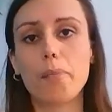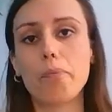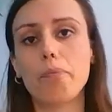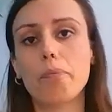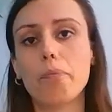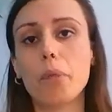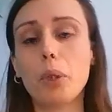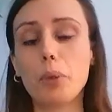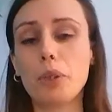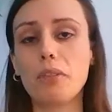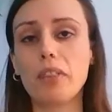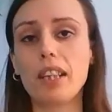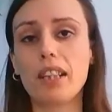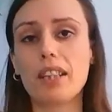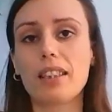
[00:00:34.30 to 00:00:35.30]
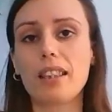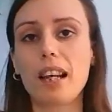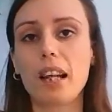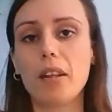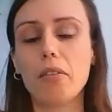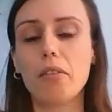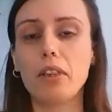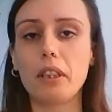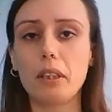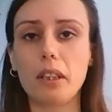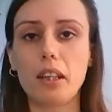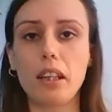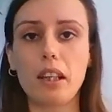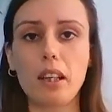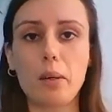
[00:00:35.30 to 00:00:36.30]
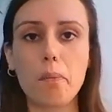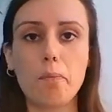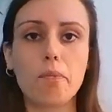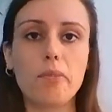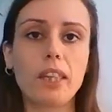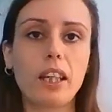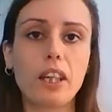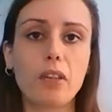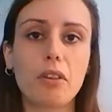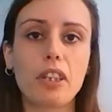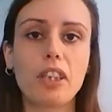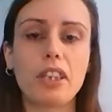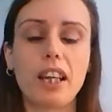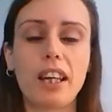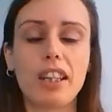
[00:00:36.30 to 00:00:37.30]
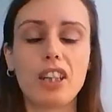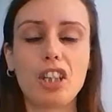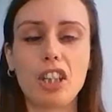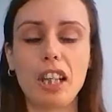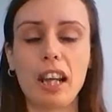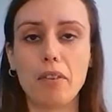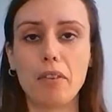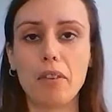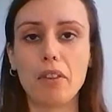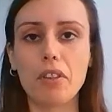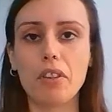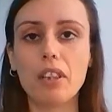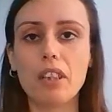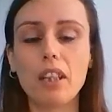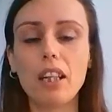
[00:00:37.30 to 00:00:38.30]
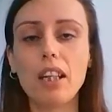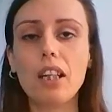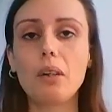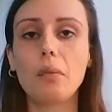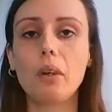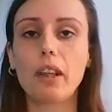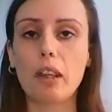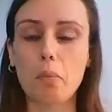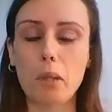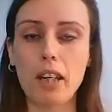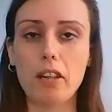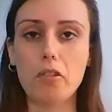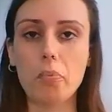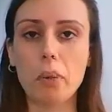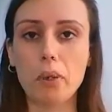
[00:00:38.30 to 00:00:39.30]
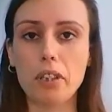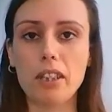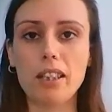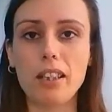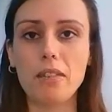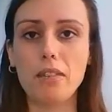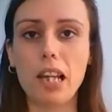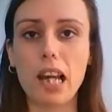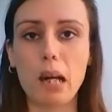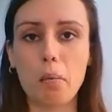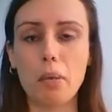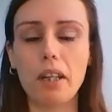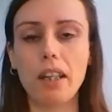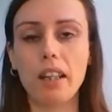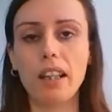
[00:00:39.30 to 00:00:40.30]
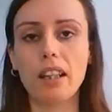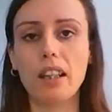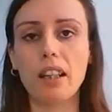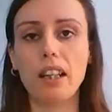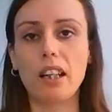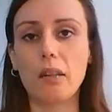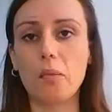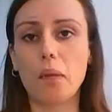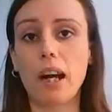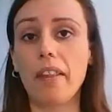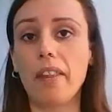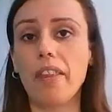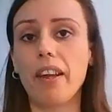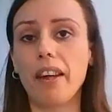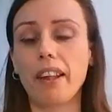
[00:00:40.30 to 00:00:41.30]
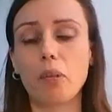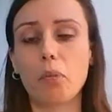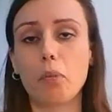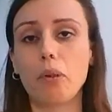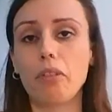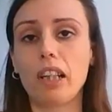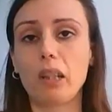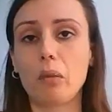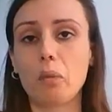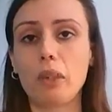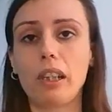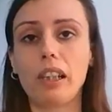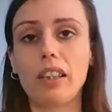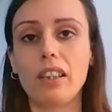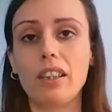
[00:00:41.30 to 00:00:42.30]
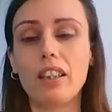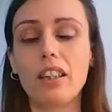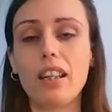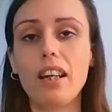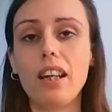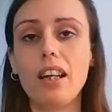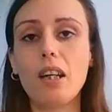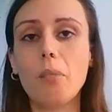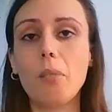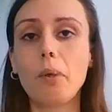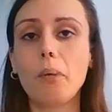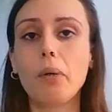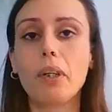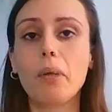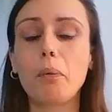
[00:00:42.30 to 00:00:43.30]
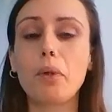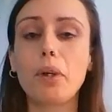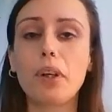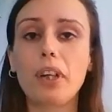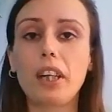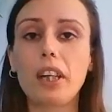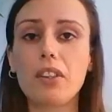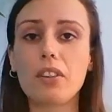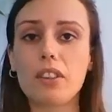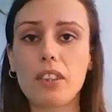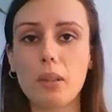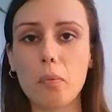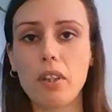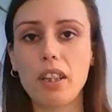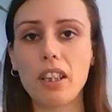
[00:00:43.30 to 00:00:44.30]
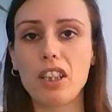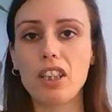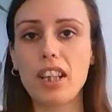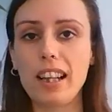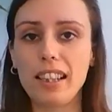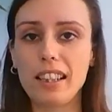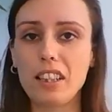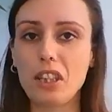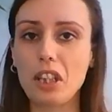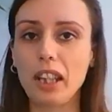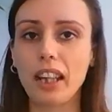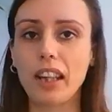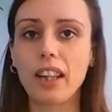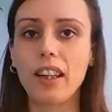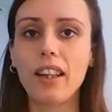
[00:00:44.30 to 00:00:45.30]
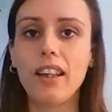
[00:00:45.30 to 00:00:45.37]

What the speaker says: motivate yourself and increase your energy levels with a bit of positive tapping, and that can be really brilliant. But when you're working on something challenging,